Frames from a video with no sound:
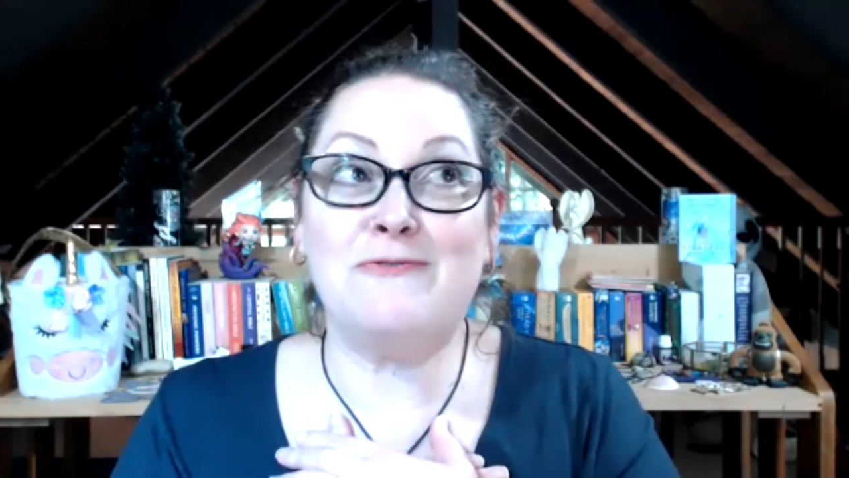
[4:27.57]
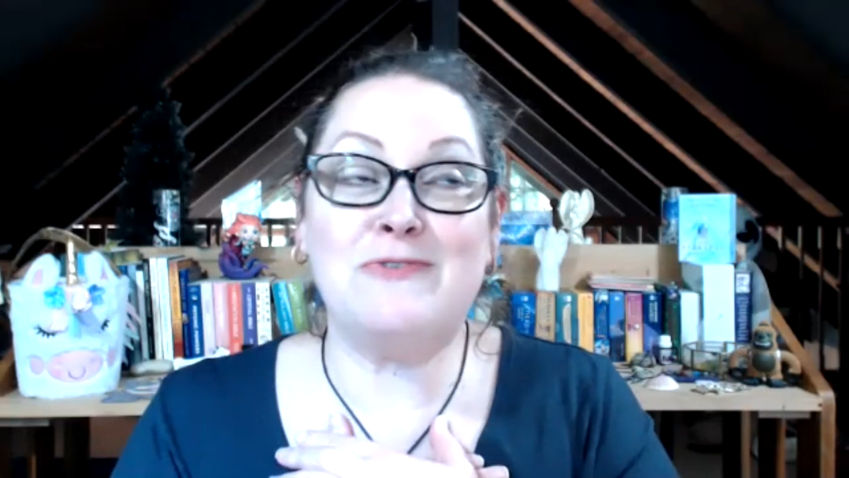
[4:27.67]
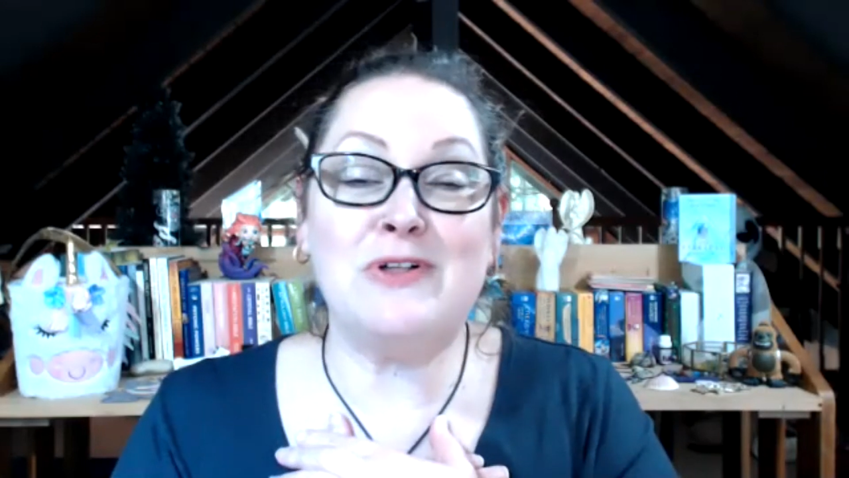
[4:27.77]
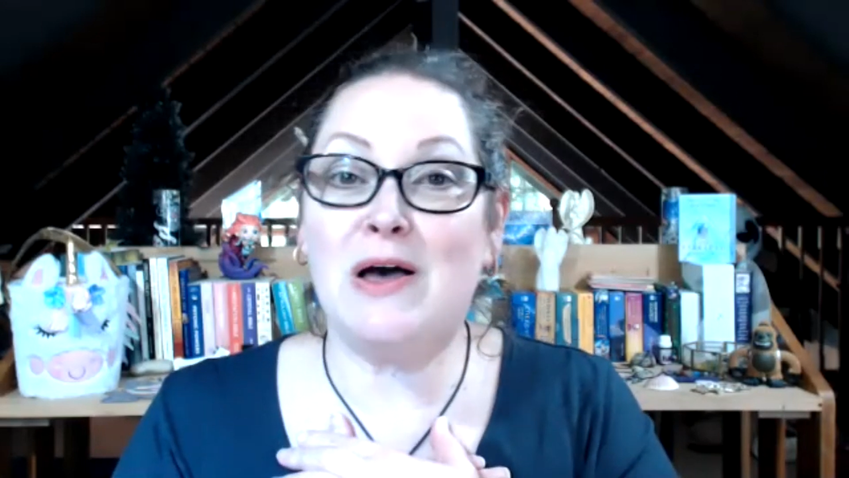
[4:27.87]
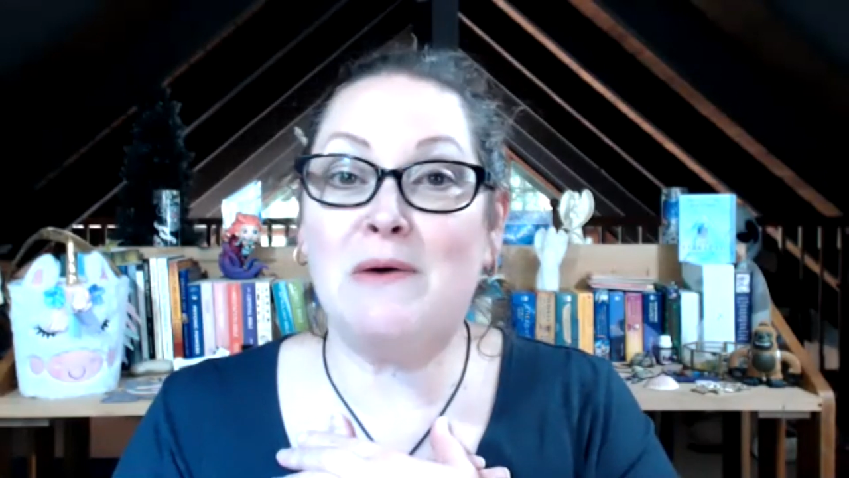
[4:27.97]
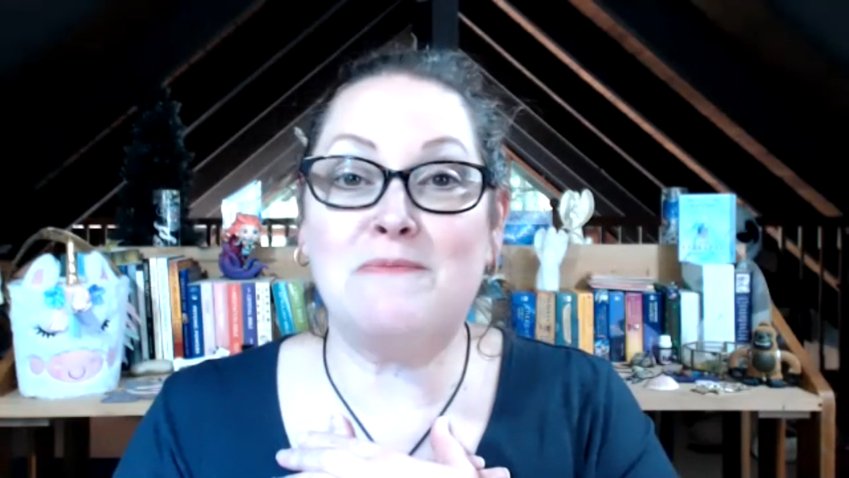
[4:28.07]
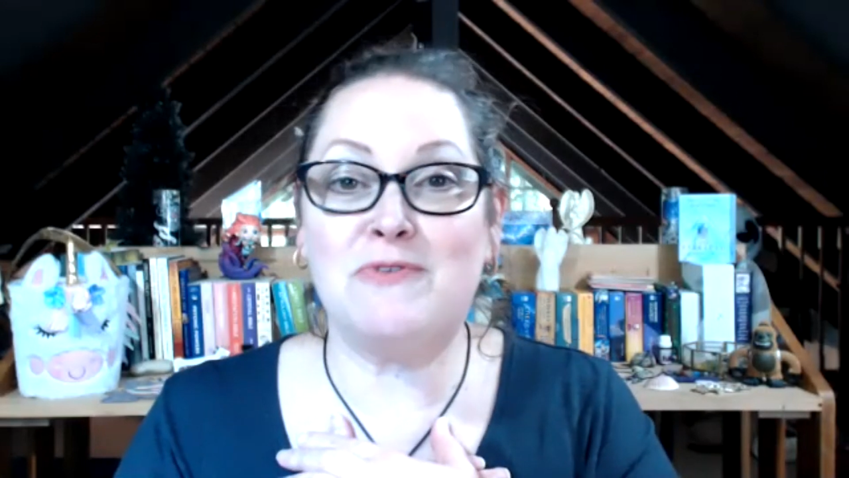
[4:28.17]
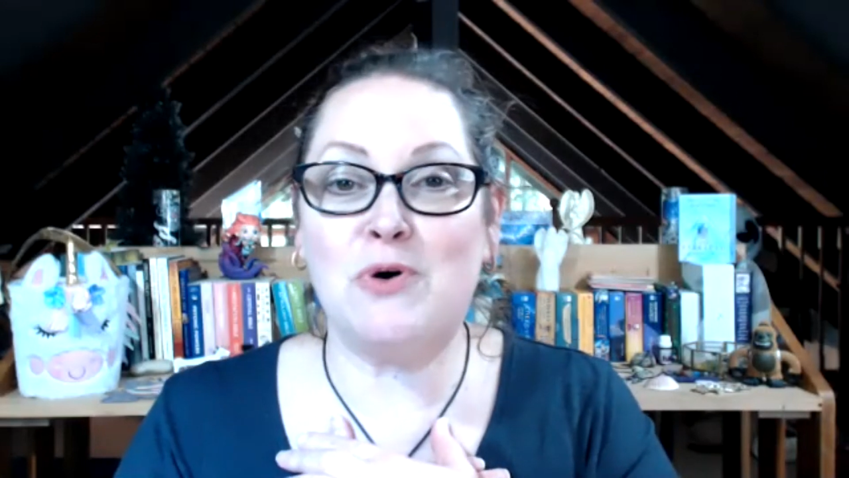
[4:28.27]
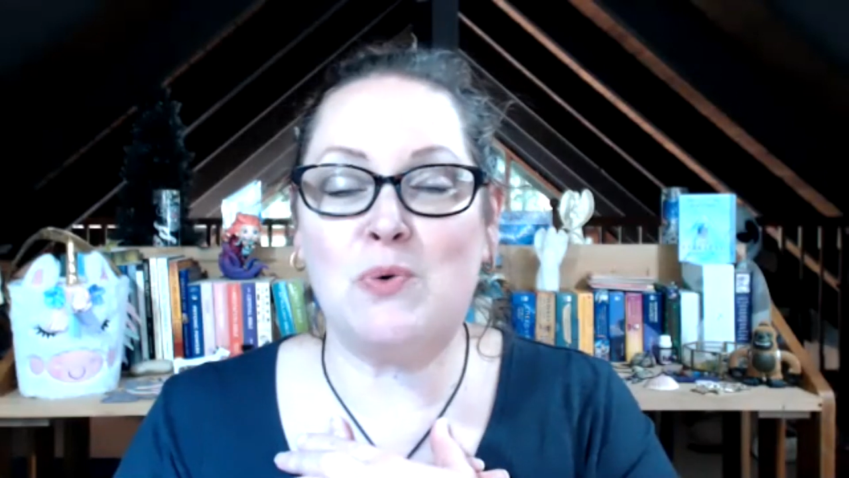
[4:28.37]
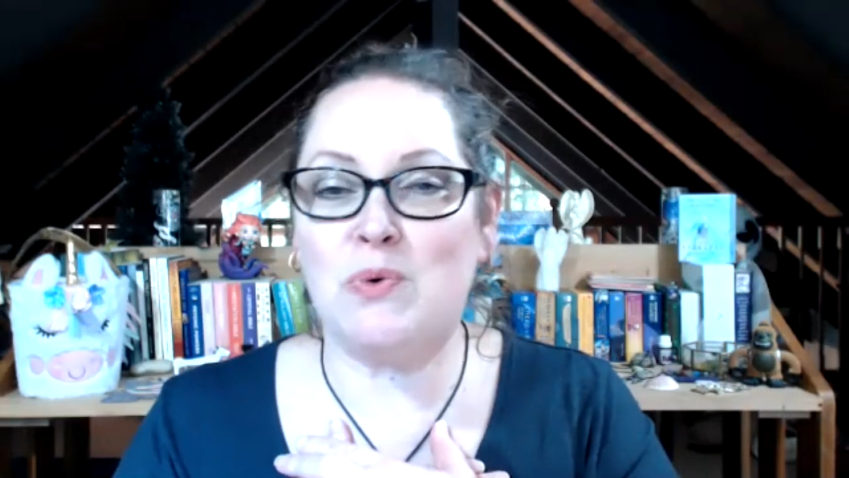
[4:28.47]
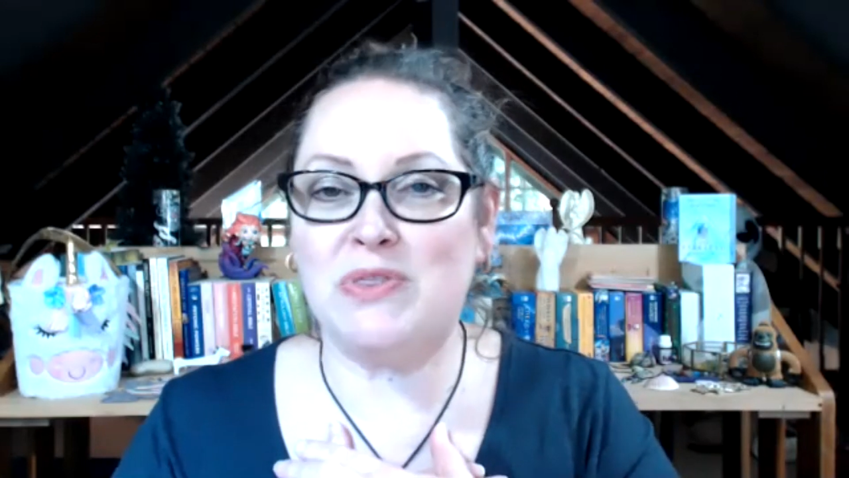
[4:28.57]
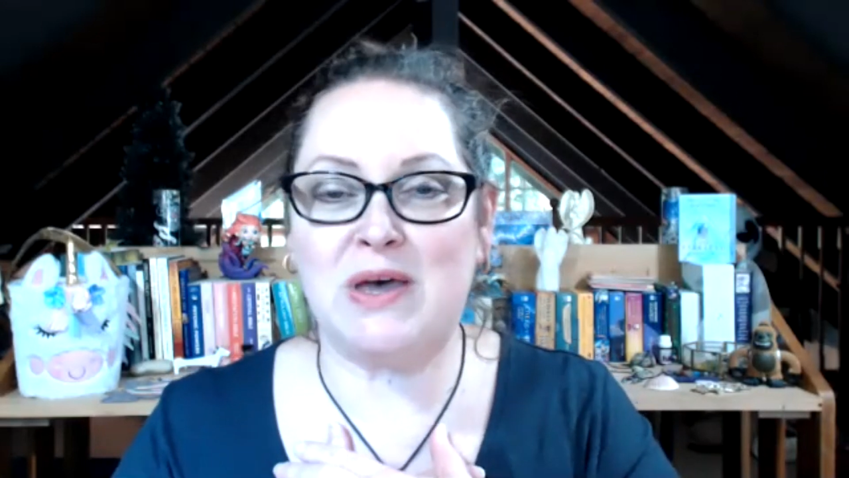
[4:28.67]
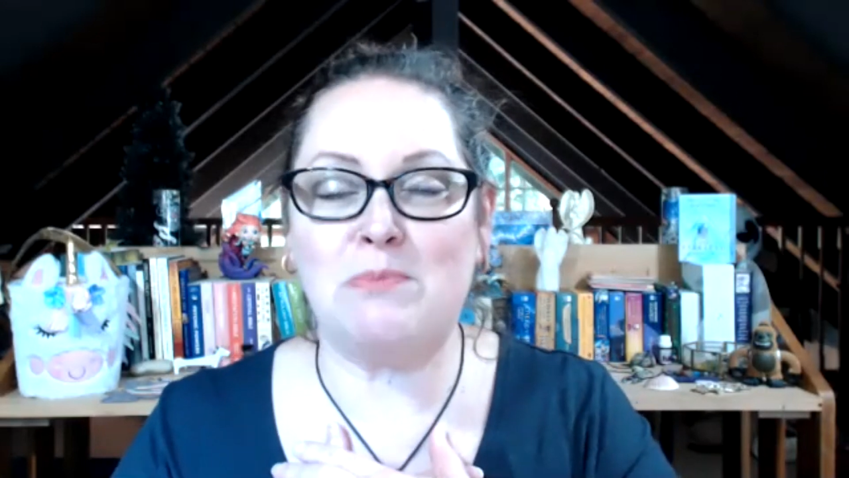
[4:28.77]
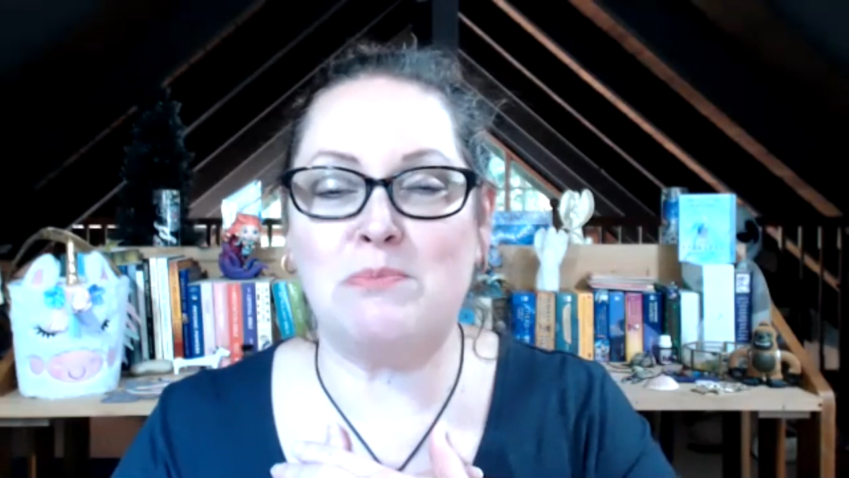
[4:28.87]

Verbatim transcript: fill up full with that